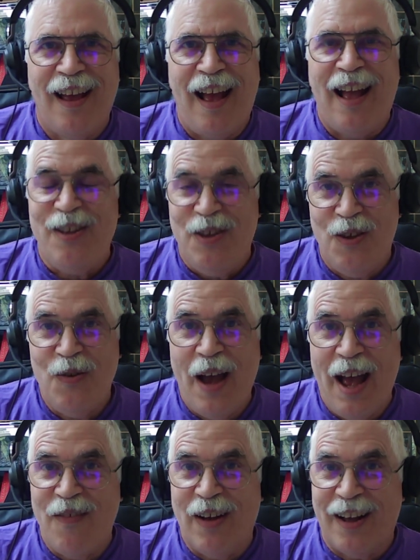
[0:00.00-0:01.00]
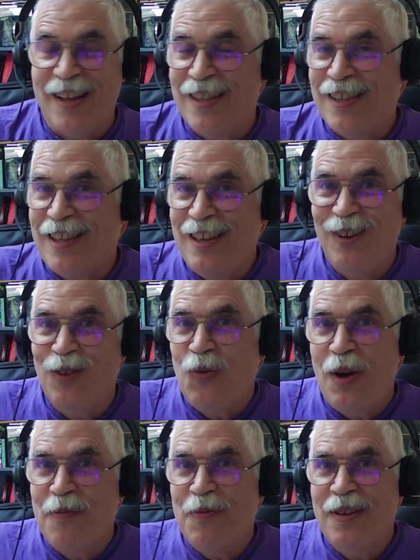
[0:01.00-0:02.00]
and you have a concealed
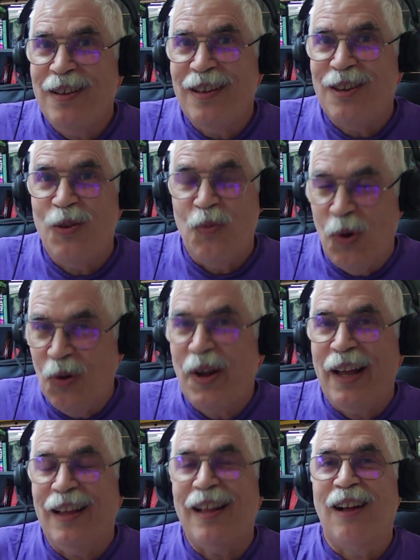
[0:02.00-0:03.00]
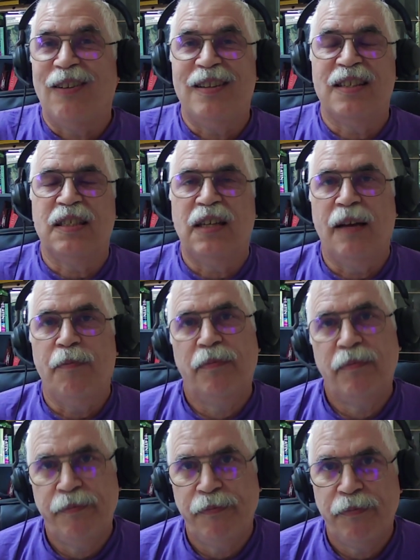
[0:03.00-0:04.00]
weapon, you won't get it out in time
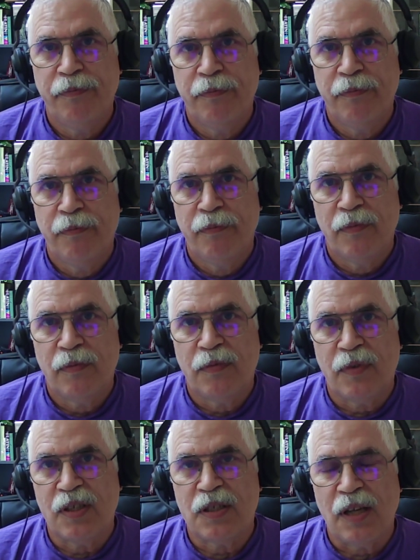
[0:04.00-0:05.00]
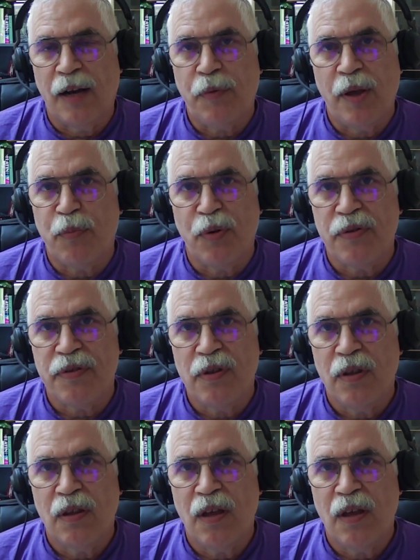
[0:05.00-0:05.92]
to stop that person.